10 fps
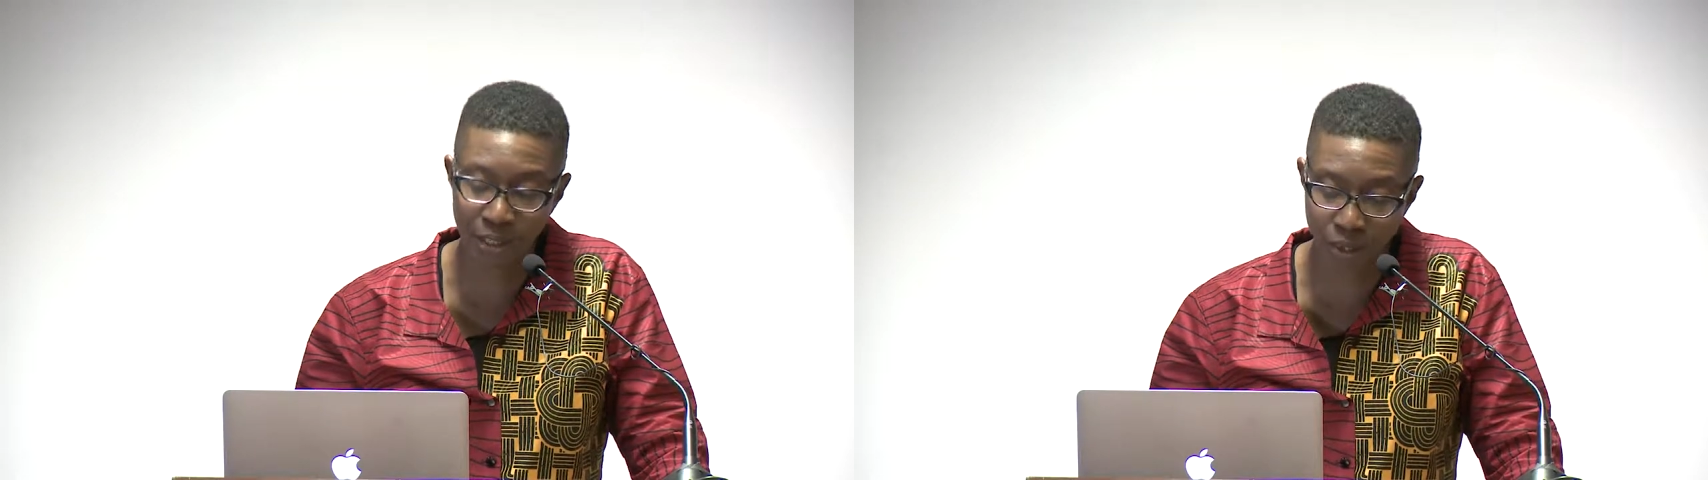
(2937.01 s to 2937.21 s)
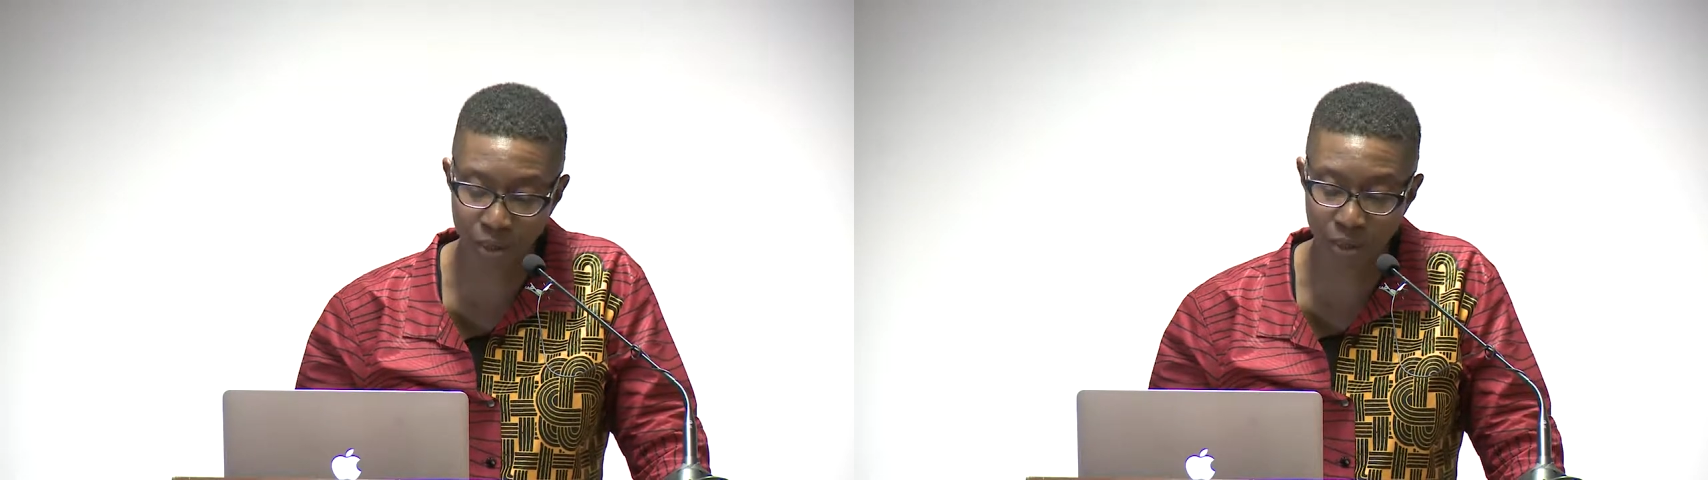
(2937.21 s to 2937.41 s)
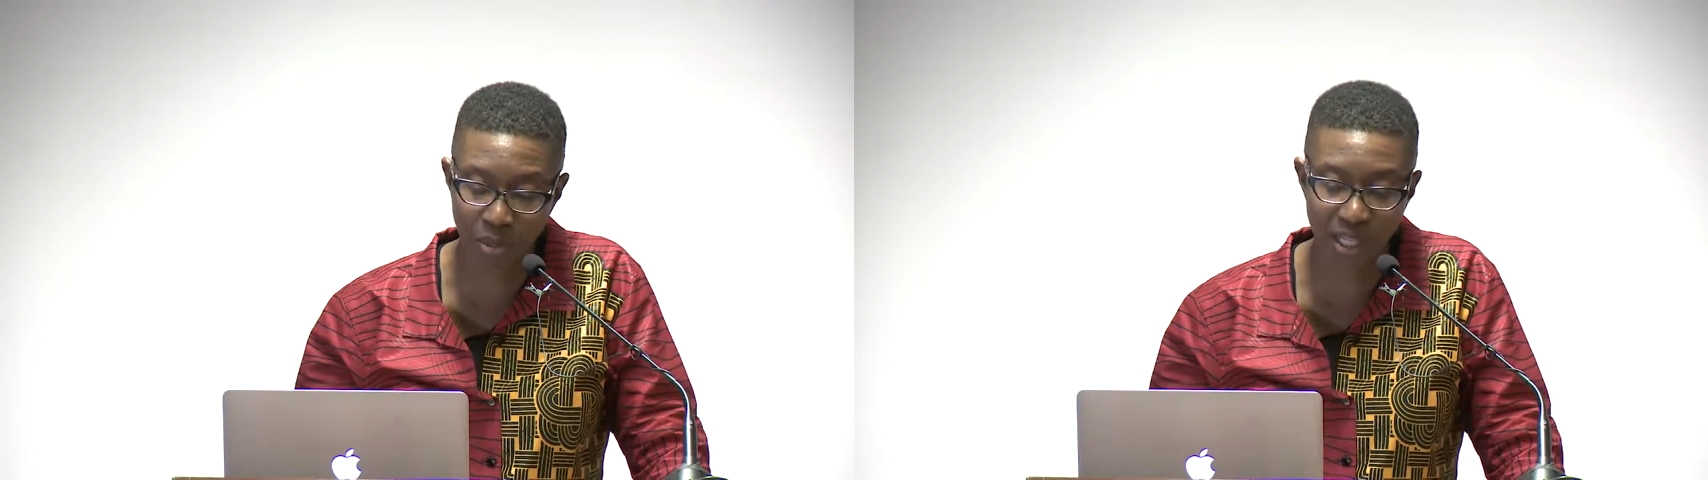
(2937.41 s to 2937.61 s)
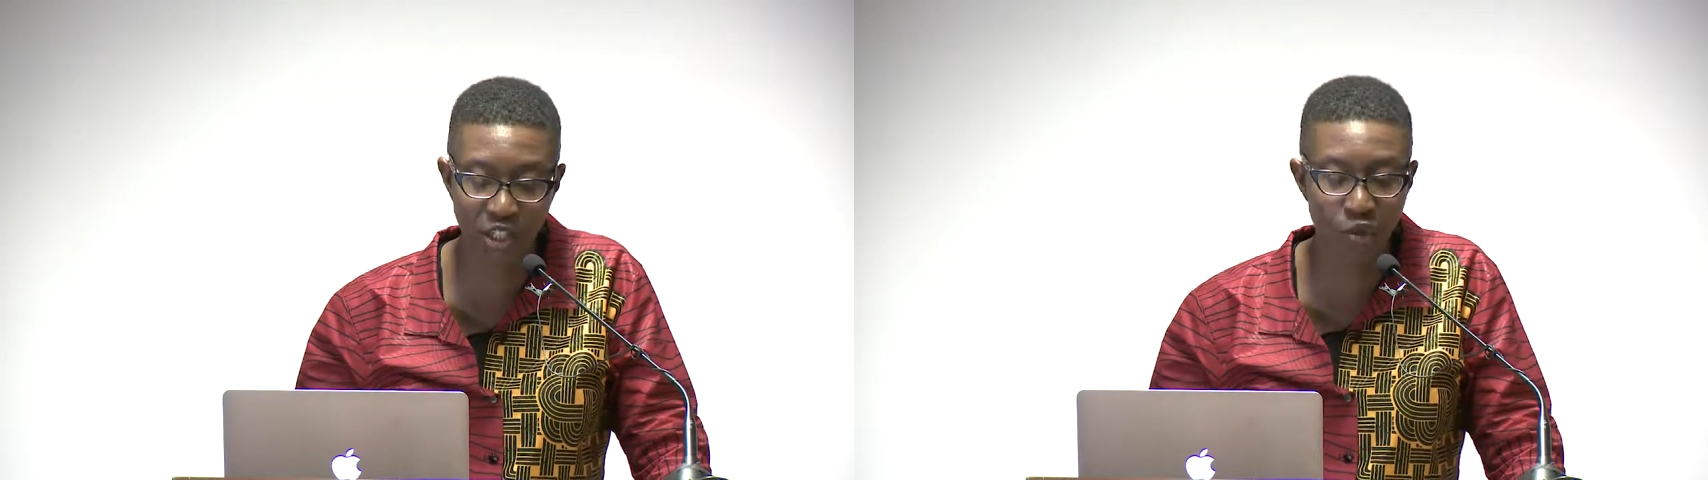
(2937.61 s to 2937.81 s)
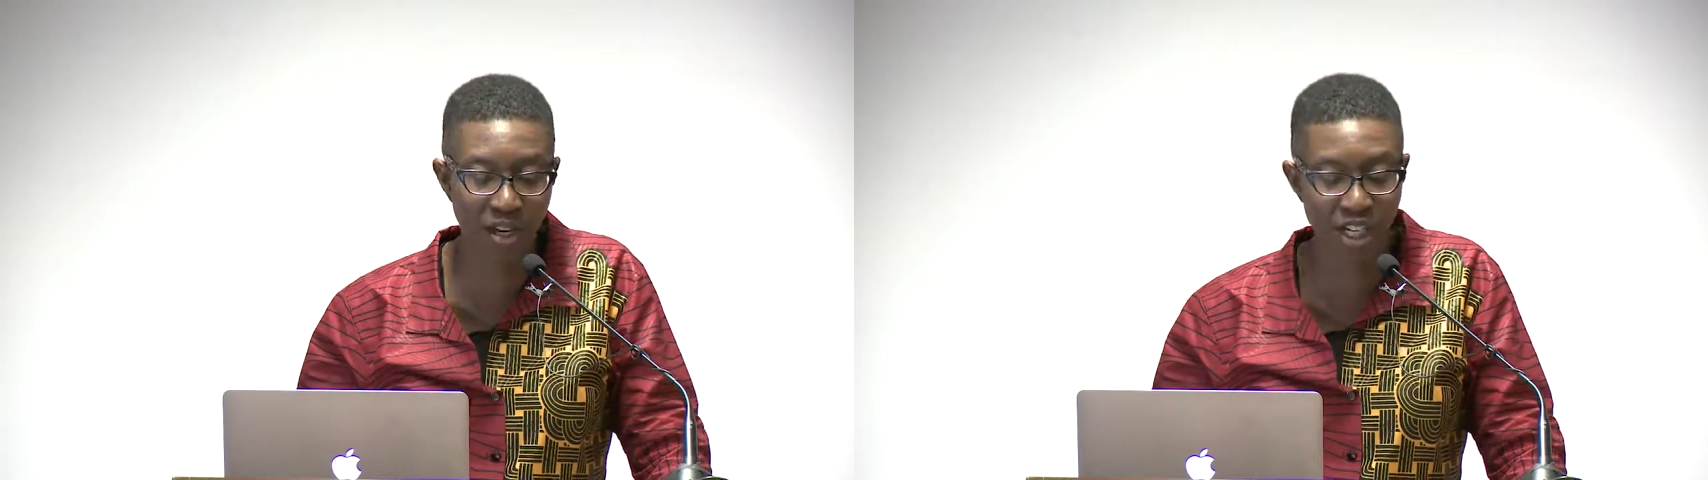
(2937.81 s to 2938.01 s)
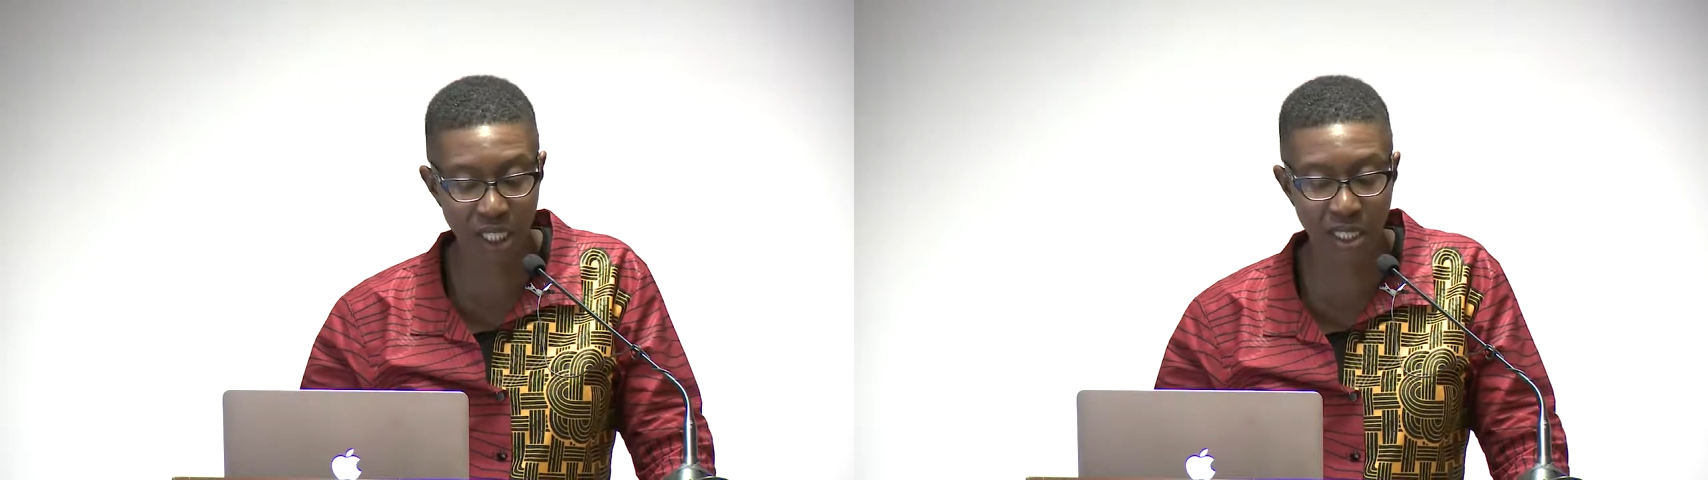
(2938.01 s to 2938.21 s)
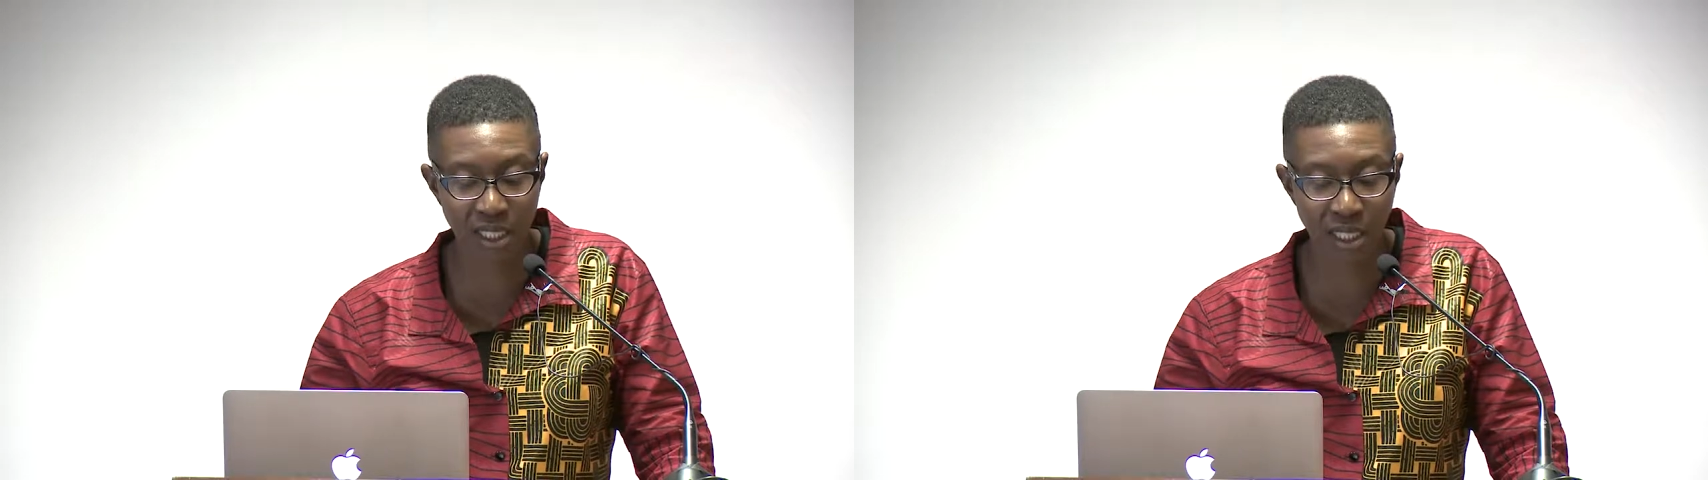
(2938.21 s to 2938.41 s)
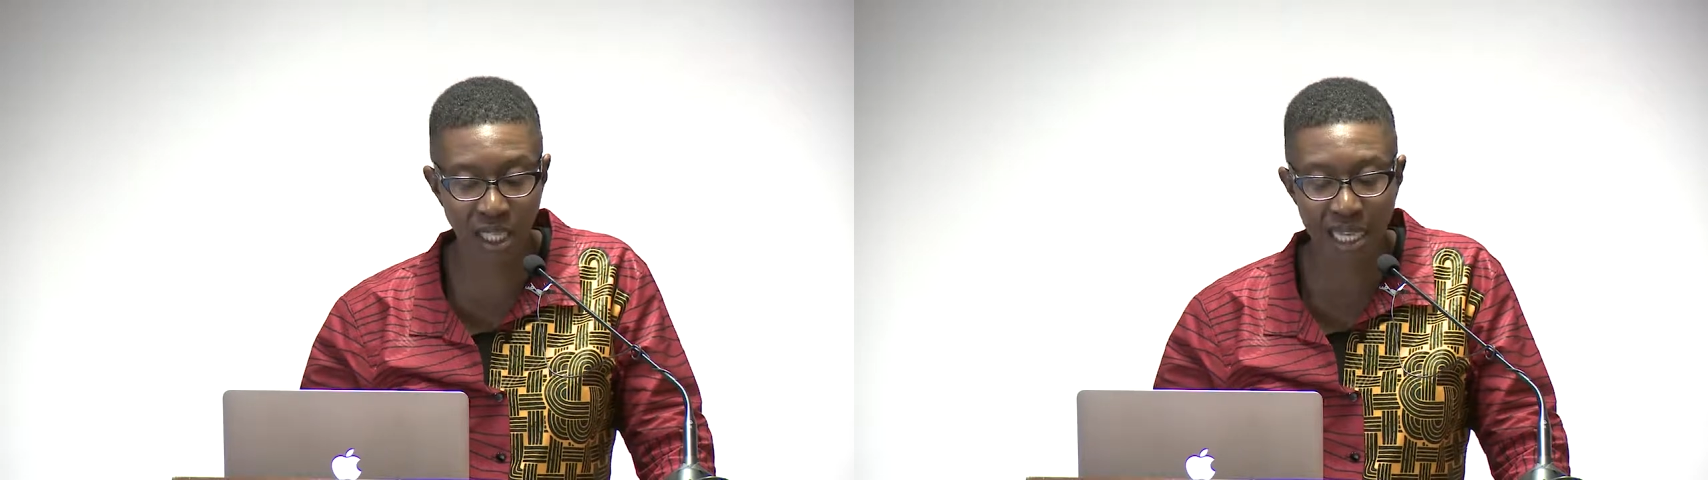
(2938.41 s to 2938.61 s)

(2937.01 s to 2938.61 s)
to because you are young